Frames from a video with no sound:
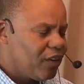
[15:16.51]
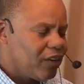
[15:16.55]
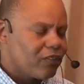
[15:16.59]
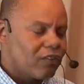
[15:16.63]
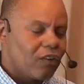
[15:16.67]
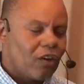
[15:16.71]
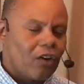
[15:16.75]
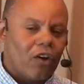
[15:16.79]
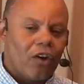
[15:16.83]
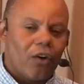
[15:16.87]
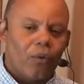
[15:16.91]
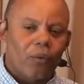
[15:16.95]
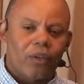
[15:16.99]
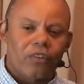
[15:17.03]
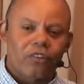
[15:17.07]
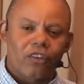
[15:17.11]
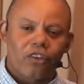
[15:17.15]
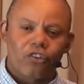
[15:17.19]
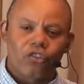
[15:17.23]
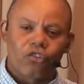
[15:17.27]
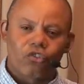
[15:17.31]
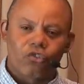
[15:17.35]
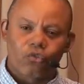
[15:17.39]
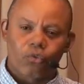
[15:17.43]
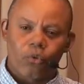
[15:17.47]
that's always
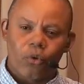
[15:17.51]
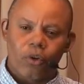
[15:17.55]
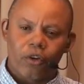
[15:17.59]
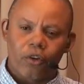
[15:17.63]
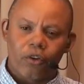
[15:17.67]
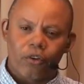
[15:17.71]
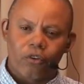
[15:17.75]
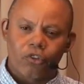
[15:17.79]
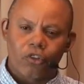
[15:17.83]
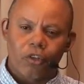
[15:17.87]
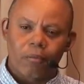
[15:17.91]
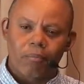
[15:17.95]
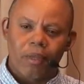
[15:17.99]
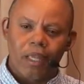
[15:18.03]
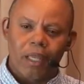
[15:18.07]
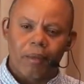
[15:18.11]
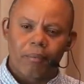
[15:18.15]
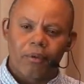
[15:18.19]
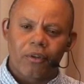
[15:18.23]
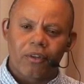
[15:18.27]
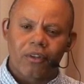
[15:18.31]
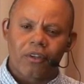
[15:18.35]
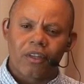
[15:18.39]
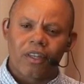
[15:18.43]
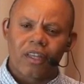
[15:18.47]
a struggle to be
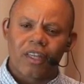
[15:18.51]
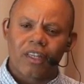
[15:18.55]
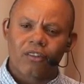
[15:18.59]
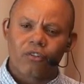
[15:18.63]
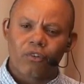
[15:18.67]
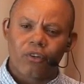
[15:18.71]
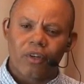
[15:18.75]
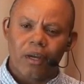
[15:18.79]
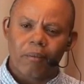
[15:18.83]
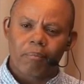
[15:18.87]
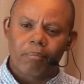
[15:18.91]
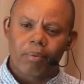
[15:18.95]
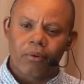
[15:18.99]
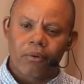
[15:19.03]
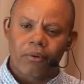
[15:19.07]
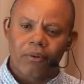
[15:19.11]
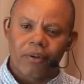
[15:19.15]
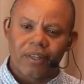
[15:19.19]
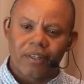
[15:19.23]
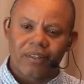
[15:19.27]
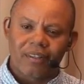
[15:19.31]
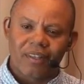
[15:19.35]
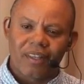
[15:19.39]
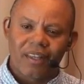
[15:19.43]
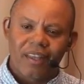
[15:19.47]
able to get to that
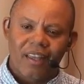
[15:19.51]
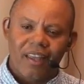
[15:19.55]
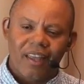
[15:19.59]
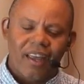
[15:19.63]
point,